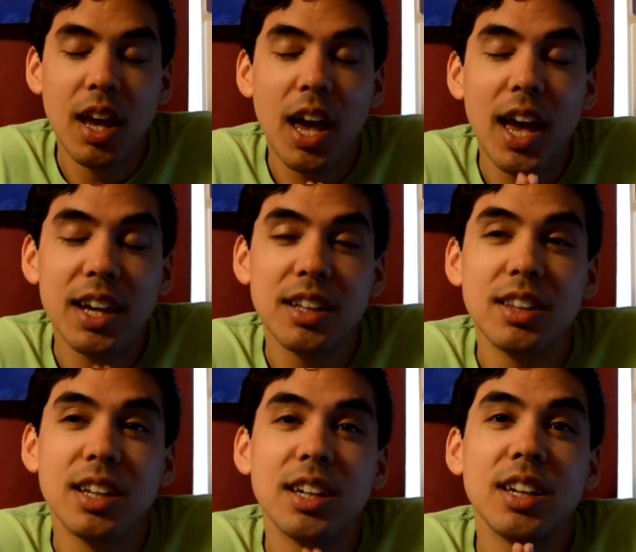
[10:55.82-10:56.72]

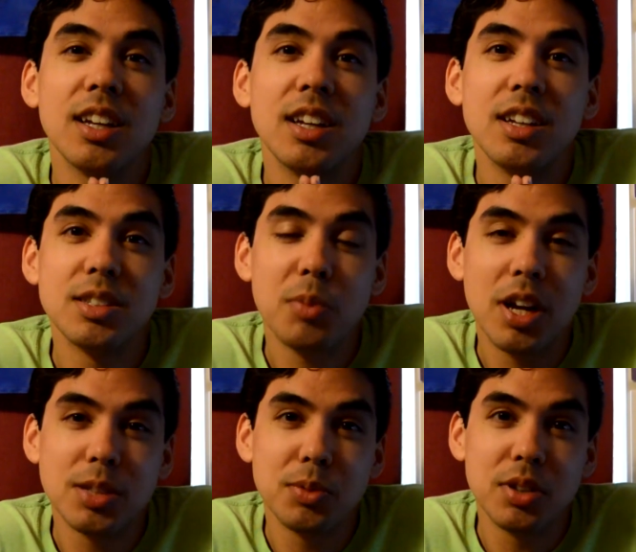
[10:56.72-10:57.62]
Anything is
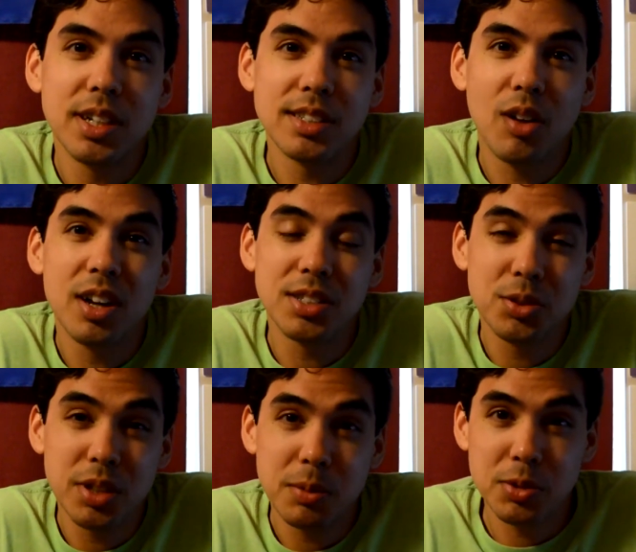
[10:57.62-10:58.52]
possible as long as you
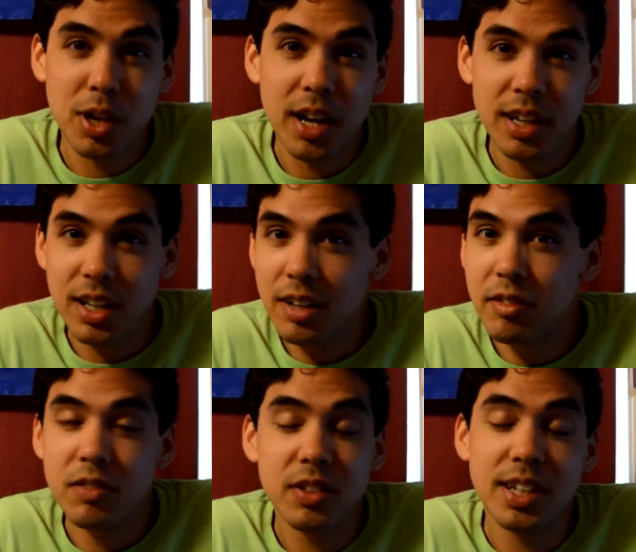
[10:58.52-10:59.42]
keep trying, even
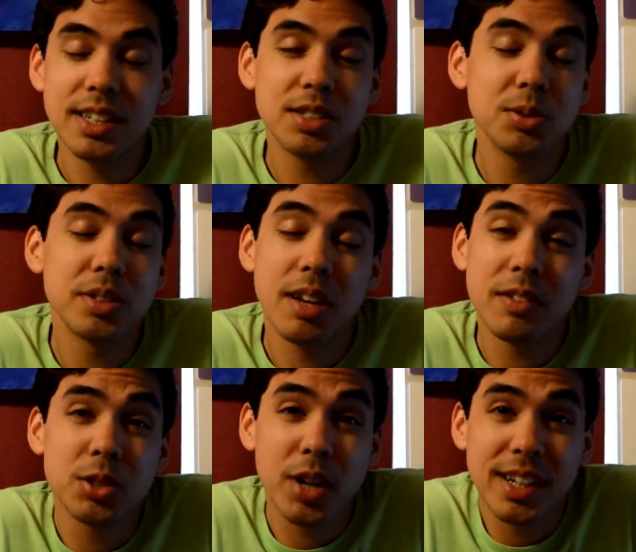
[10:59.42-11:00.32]
if it takes you 7
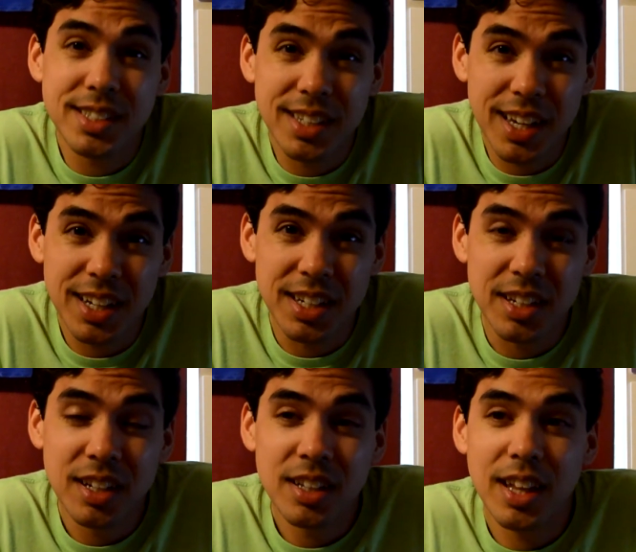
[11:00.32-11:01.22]
tries to get in.
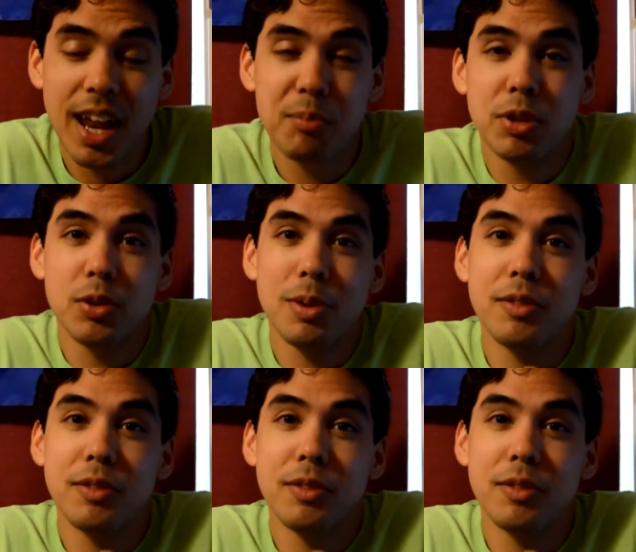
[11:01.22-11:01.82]
That happened to one of my